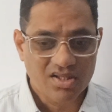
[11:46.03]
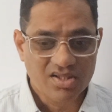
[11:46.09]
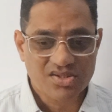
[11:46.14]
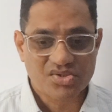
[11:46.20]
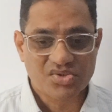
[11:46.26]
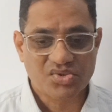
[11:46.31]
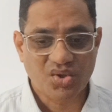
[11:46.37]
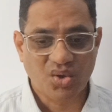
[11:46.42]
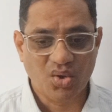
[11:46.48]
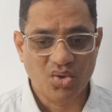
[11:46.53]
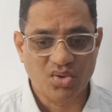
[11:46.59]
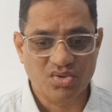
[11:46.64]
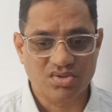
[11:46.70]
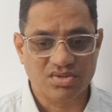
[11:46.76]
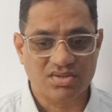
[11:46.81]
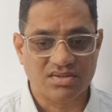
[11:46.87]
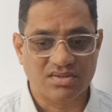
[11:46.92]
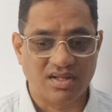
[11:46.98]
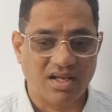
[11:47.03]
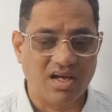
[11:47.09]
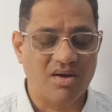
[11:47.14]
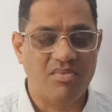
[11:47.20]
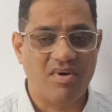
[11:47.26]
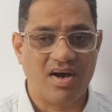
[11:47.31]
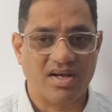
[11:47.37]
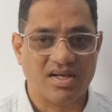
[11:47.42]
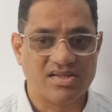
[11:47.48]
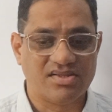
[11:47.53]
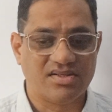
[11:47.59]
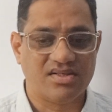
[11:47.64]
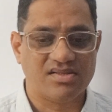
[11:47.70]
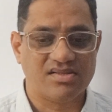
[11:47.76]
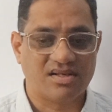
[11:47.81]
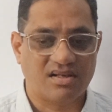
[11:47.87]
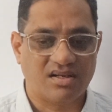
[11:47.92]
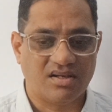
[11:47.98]
So Deha
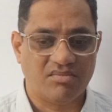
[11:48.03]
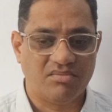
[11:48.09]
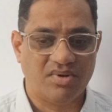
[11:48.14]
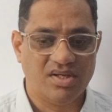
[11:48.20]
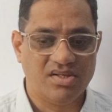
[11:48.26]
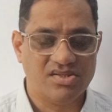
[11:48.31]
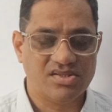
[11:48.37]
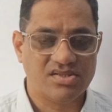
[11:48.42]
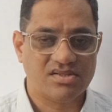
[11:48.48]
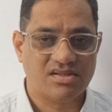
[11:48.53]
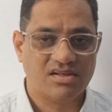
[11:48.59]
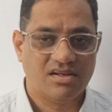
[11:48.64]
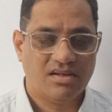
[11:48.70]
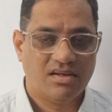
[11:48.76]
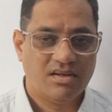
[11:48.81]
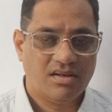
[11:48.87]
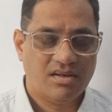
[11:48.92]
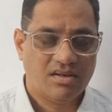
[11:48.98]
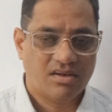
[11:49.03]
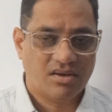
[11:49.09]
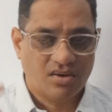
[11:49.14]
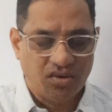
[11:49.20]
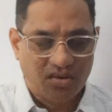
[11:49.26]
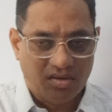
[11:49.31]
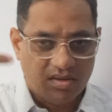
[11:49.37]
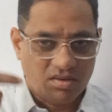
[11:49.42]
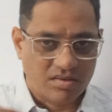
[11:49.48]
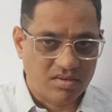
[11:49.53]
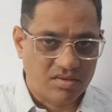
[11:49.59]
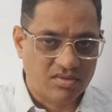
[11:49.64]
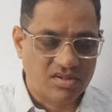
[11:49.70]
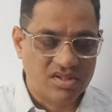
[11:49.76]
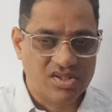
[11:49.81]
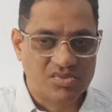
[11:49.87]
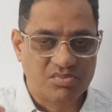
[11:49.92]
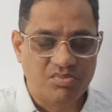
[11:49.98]
Bhagyasri Jane means
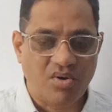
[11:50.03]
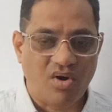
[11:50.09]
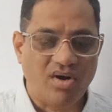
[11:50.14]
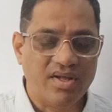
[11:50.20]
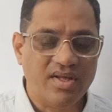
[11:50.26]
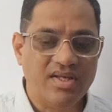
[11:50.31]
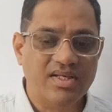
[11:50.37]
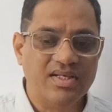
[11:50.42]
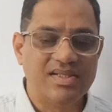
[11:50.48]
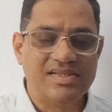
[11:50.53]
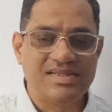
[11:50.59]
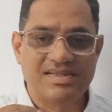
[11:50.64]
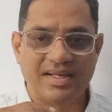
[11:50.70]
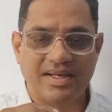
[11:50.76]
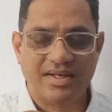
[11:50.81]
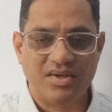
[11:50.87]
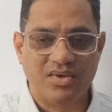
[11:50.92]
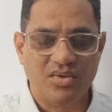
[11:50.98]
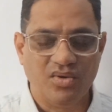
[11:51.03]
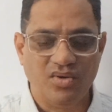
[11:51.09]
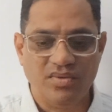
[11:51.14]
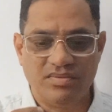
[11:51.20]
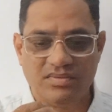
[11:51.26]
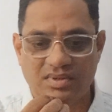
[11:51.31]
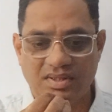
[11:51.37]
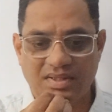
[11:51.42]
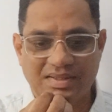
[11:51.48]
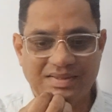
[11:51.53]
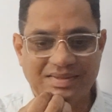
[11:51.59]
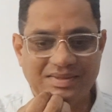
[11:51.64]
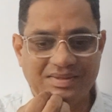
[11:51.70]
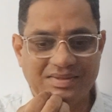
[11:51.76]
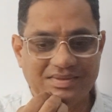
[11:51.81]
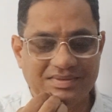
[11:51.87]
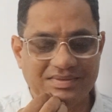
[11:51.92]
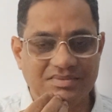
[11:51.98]
this body is like, you know,
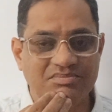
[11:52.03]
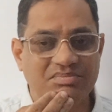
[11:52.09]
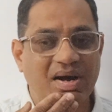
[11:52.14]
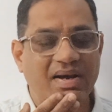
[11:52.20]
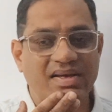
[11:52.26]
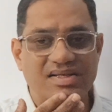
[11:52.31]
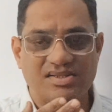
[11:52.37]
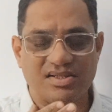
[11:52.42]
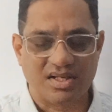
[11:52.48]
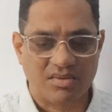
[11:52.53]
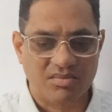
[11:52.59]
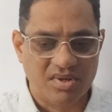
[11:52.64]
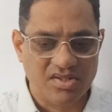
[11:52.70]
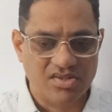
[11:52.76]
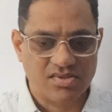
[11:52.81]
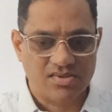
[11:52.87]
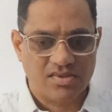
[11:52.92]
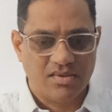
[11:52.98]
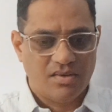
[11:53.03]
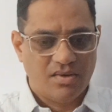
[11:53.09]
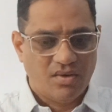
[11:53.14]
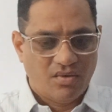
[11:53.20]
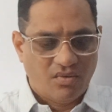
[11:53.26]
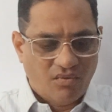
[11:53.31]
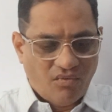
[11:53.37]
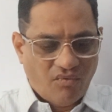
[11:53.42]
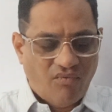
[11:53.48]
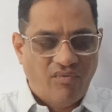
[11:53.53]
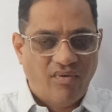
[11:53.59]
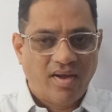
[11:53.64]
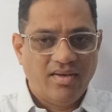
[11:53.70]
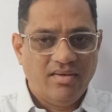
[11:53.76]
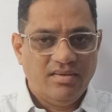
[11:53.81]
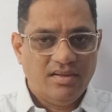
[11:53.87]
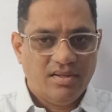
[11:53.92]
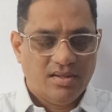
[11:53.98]
Bhagyasri means
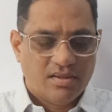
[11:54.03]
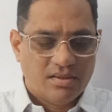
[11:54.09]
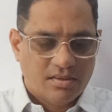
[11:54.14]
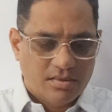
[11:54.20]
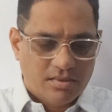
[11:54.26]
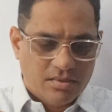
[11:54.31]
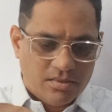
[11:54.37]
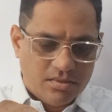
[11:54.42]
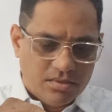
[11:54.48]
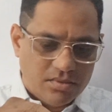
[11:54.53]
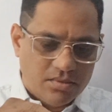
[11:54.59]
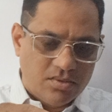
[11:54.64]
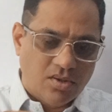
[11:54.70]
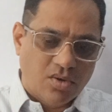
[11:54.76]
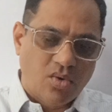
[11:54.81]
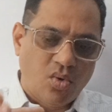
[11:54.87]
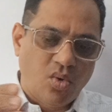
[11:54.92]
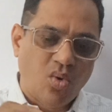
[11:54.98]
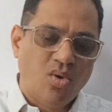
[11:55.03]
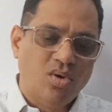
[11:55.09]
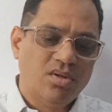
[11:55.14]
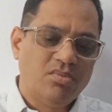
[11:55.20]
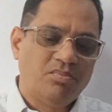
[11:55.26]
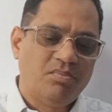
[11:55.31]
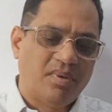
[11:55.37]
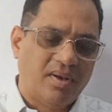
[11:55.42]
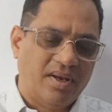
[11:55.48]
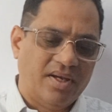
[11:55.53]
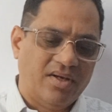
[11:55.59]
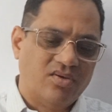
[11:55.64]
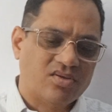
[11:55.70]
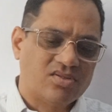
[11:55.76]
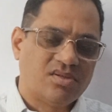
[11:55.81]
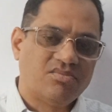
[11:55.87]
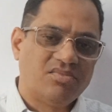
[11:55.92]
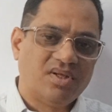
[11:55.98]
when the gold plate
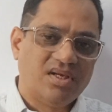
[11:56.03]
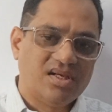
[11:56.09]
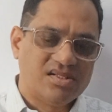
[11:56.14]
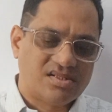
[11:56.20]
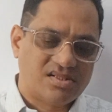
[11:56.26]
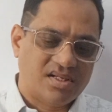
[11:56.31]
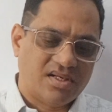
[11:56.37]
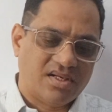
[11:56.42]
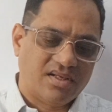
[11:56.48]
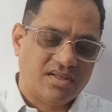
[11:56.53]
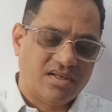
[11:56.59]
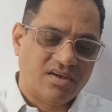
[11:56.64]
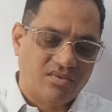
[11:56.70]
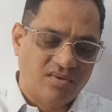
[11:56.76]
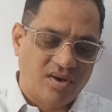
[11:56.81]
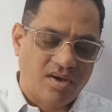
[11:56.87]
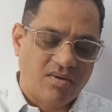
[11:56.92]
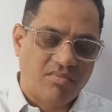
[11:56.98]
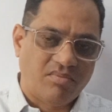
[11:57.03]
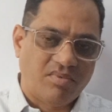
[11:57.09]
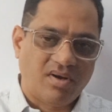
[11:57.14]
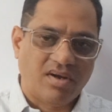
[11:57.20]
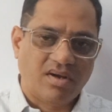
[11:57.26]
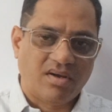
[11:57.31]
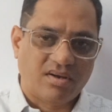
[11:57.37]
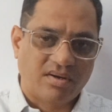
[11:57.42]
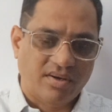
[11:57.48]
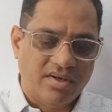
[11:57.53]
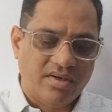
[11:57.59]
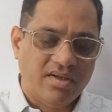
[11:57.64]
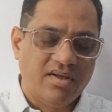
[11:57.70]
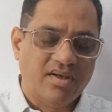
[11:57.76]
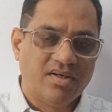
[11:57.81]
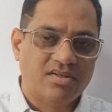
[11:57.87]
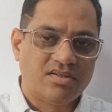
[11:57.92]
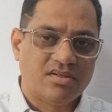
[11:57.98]
or something is taken and we are
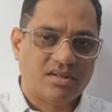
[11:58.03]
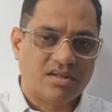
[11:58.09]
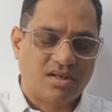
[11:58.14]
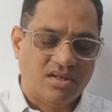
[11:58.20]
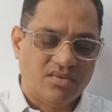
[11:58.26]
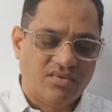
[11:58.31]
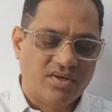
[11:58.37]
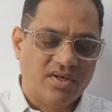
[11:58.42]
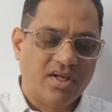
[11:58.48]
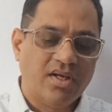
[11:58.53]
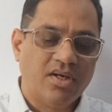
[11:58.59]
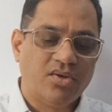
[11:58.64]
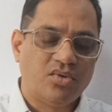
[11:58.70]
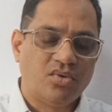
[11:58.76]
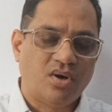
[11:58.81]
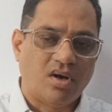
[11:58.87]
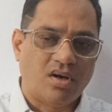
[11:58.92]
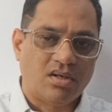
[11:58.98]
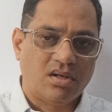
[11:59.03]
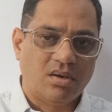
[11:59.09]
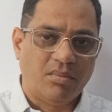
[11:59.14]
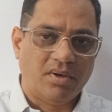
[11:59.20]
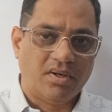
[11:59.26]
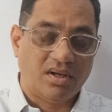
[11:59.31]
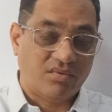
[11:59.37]
creating it, converting into ornament.